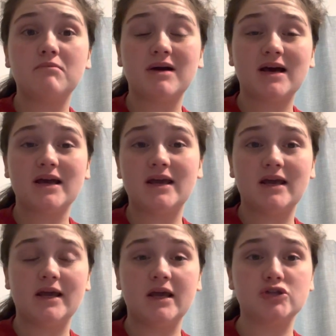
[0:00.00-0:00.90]
my
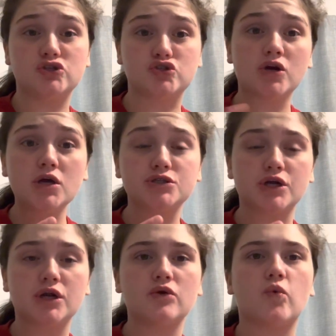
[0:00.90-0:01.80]

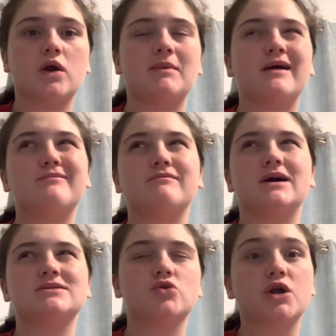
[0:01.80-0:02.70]
instructor or my, my
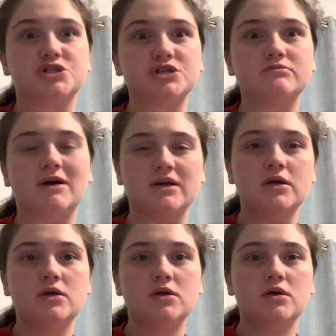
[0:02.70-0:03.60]
sergeant, my
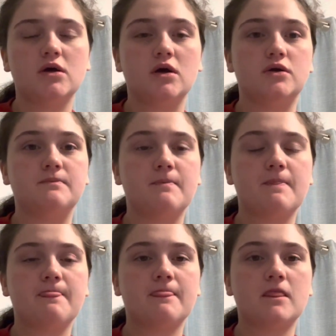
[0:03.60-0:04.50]
um,
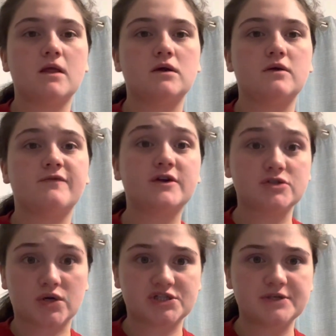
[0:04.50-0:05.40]
first
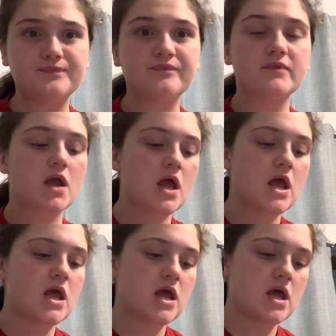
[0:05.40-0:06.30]
sergeant,
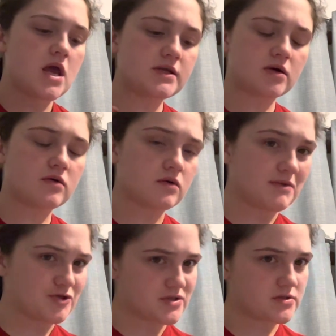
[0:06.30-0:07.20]
he taught
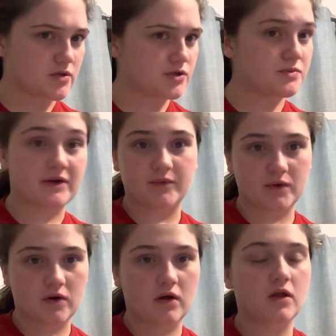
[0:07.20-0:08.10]
my drill sergeant, whatever you
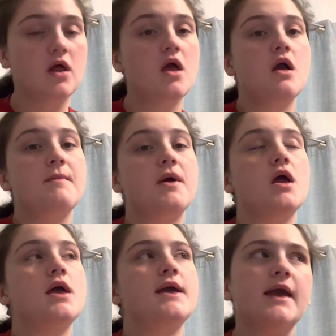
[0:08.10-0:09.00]
want to call
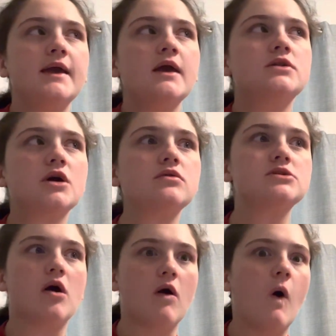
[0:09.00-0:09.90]
it, he taught
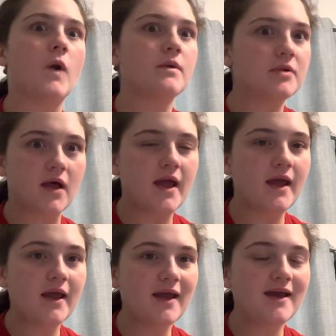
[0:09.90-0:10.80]
us all to
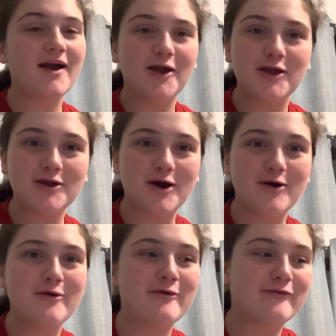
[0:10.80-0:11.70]
play, you
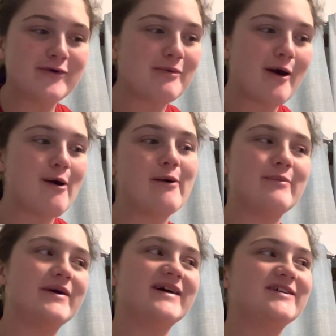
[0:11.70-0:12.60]
know, football,
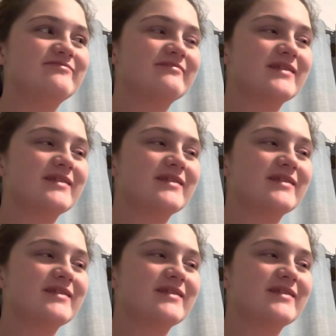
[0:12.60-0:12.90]
but